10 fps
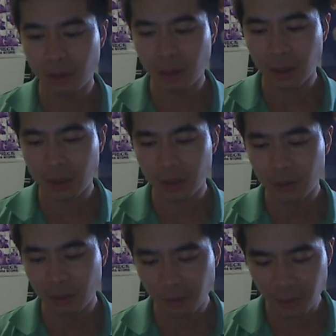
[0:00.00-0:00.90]
like
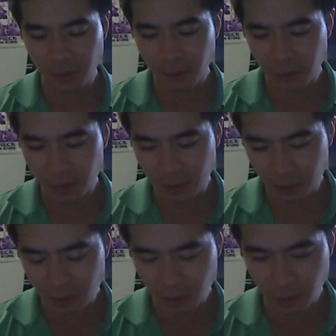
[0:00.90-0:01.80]
the very first
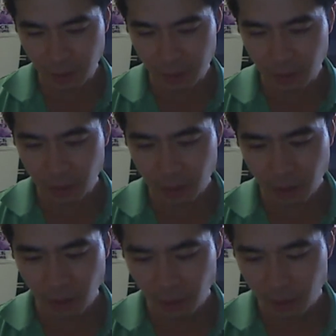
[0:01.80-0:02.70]
sentence I read.
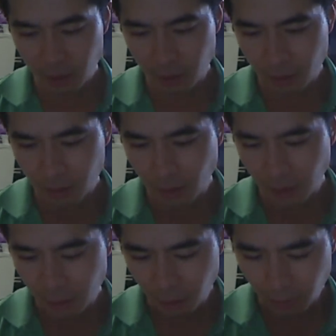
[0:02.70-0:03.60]
I just
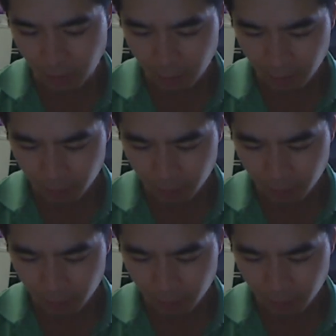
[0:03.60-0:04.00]
liked it already.